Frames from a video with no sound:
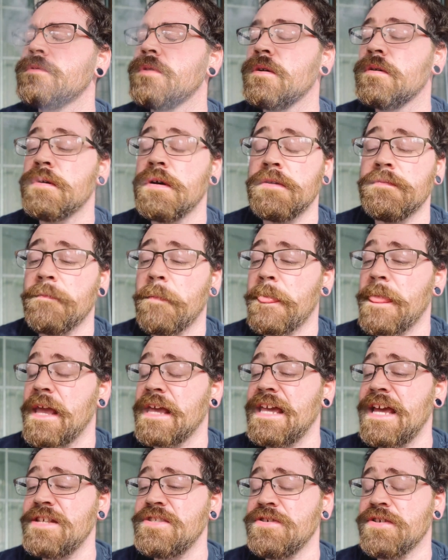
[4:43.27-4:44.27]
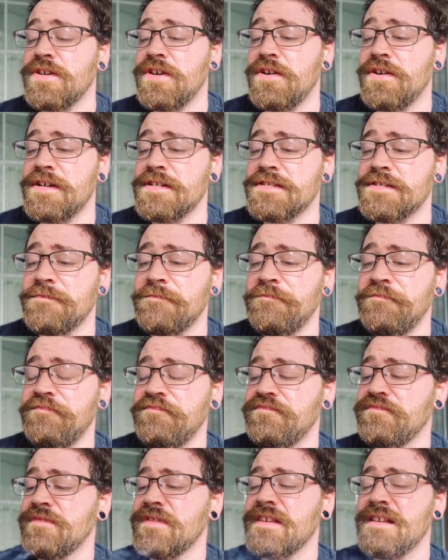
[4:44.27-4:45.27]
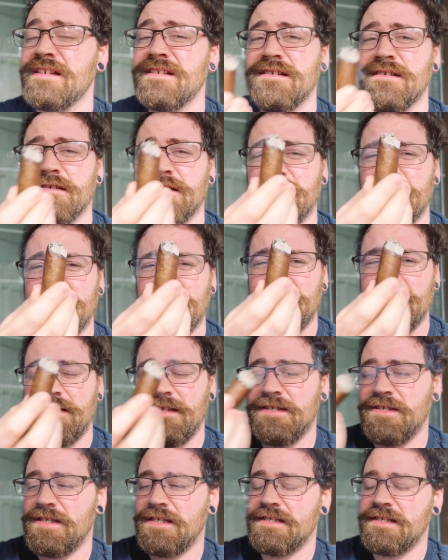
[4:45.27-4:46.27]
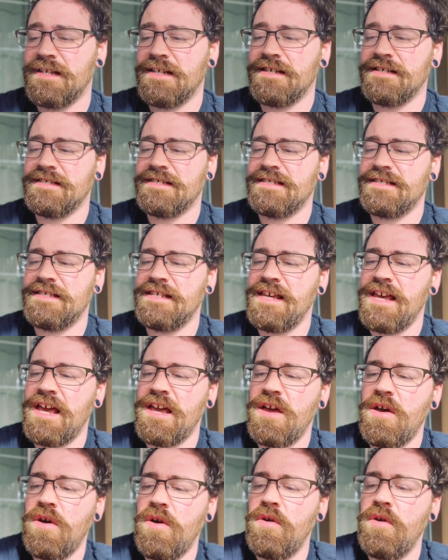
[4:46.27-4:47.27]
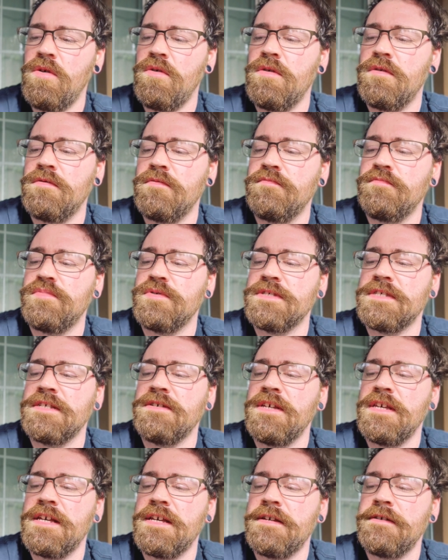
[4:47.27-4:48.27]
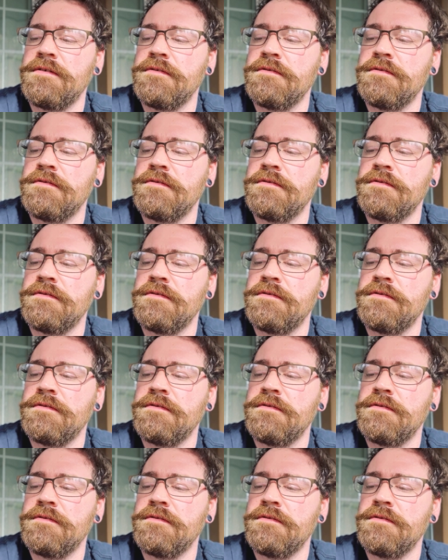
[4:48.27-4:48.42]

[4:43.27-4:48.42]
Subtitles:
Well, in case you're curious, this is a CAO Brasilia.